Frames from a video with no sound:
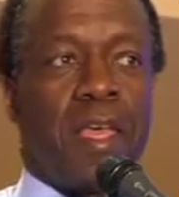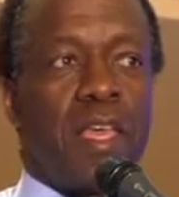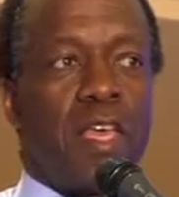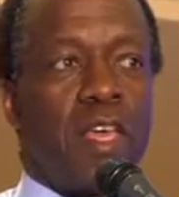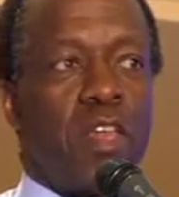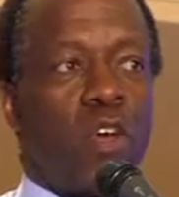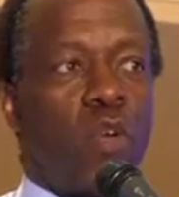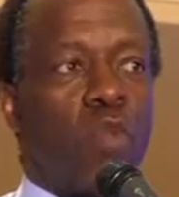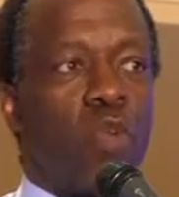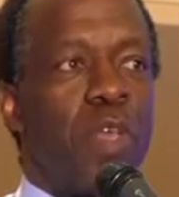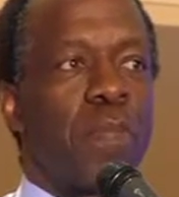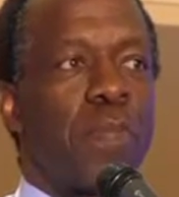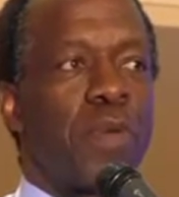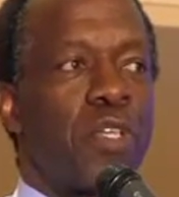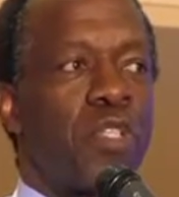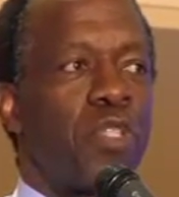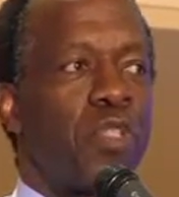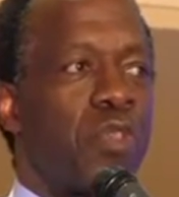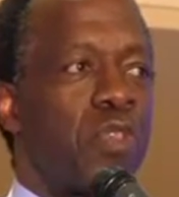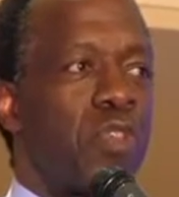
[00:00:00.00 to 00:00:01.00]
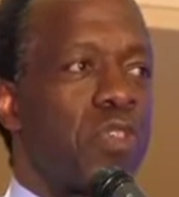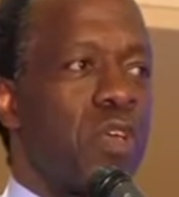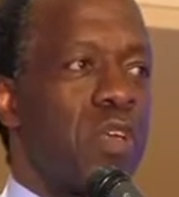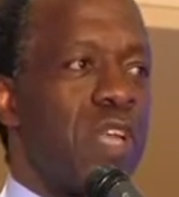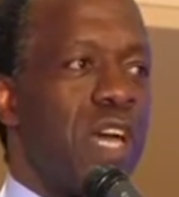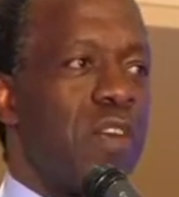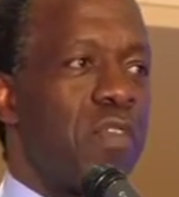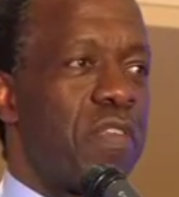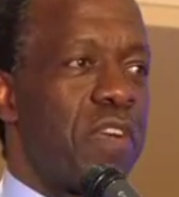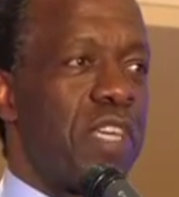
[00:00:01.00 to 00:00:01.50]
we produce on
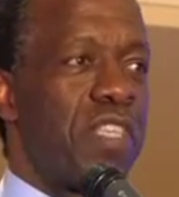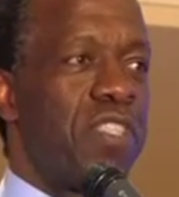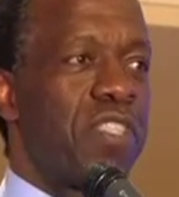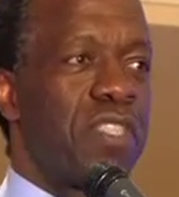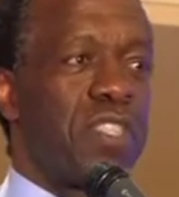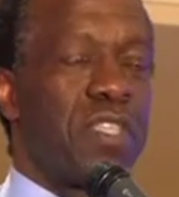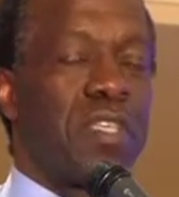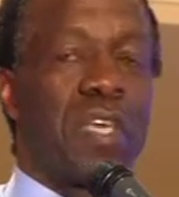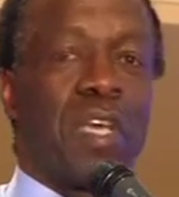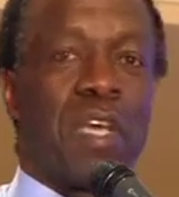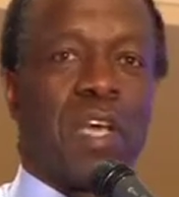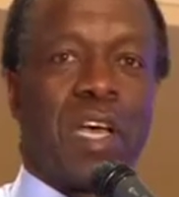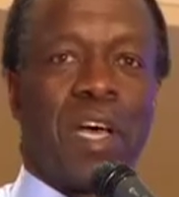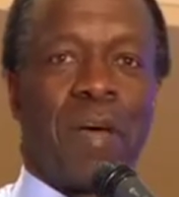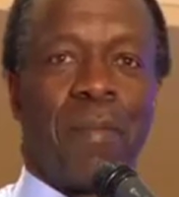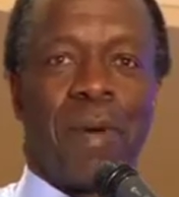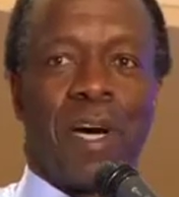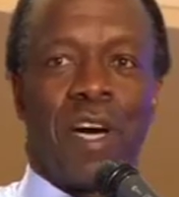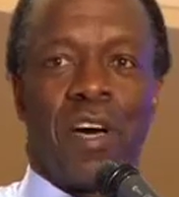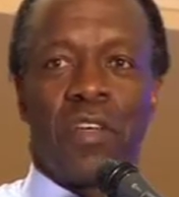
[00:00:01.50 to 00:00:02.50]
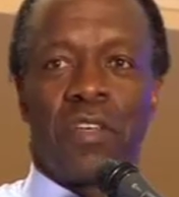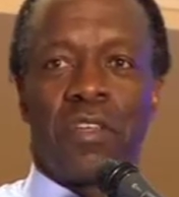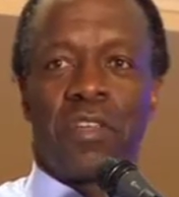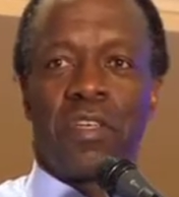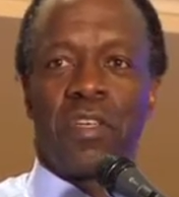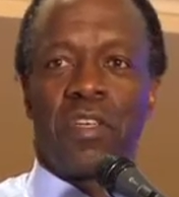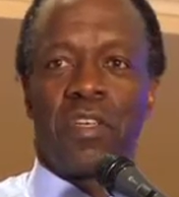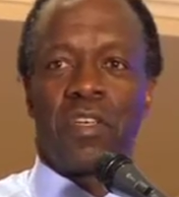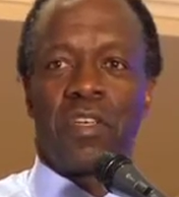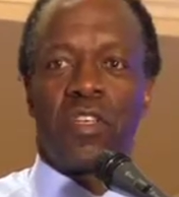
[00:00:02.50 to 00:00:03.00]
average about
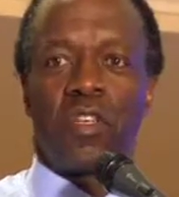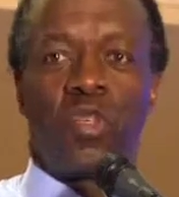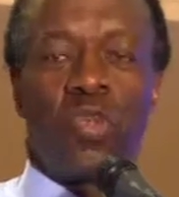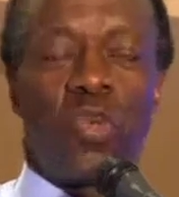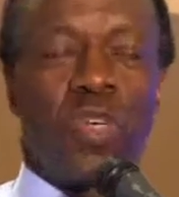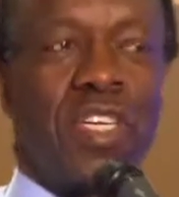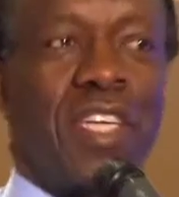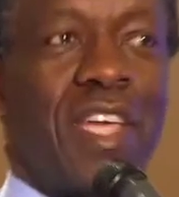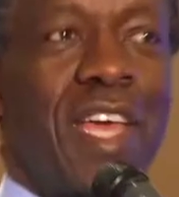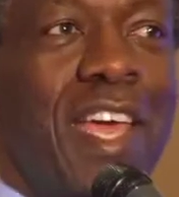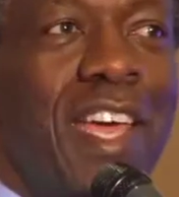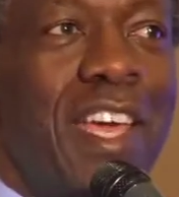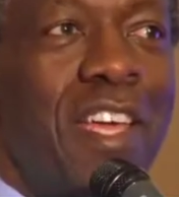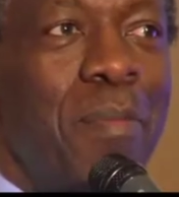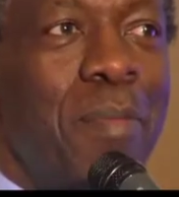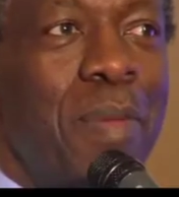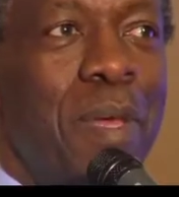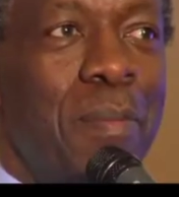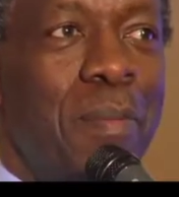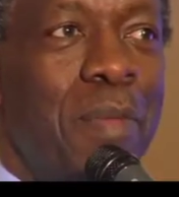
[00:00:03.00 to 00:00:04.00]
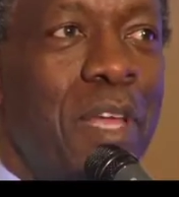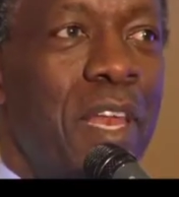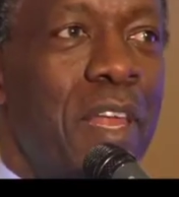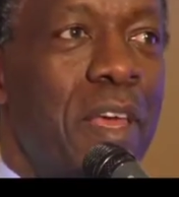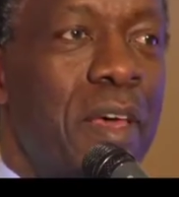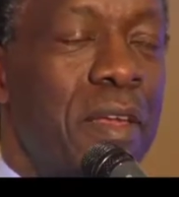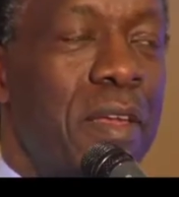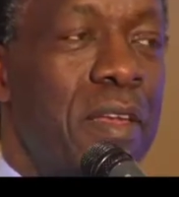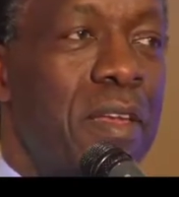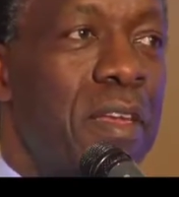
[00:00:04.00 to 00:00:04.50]
28 per
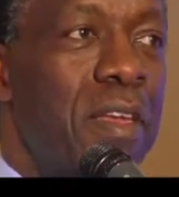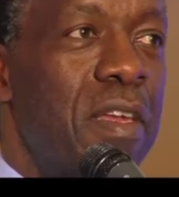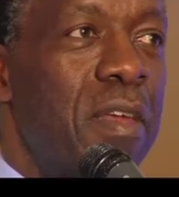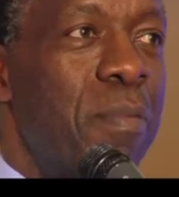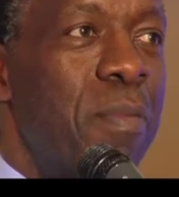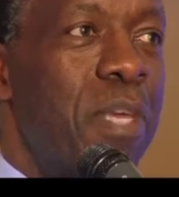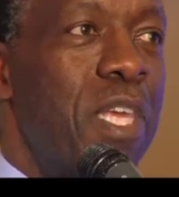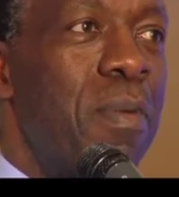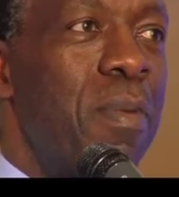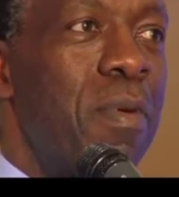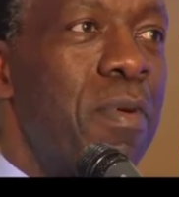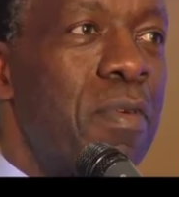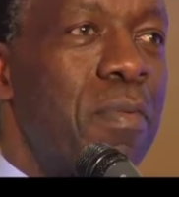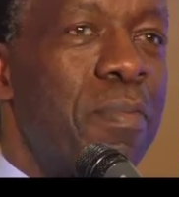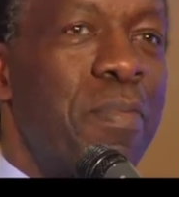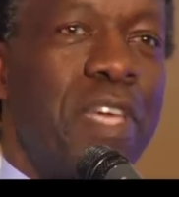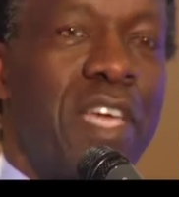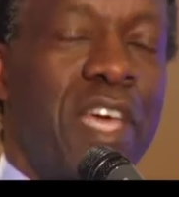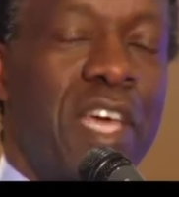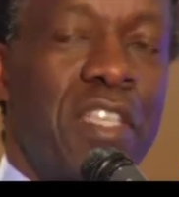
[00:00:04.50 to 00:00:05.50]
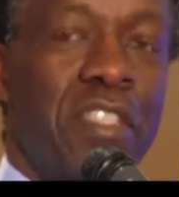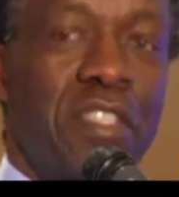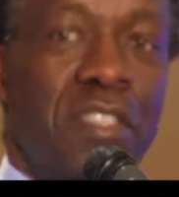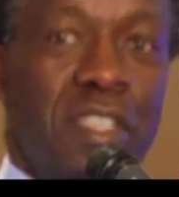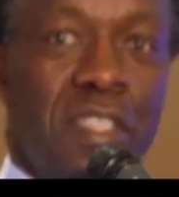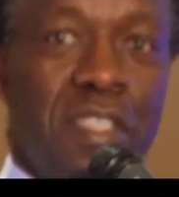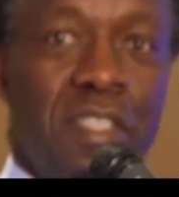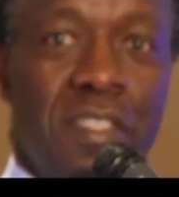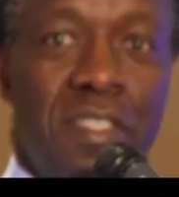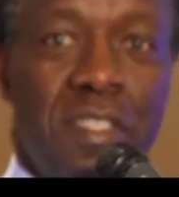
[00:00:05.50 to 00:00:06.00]
million people
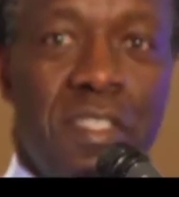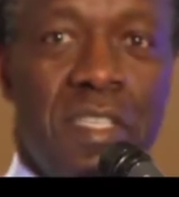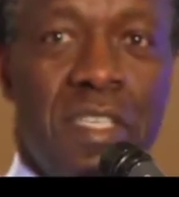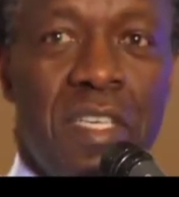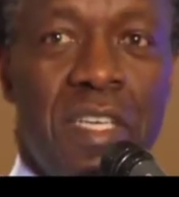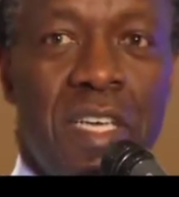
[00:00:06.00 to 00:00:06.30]
PhDs.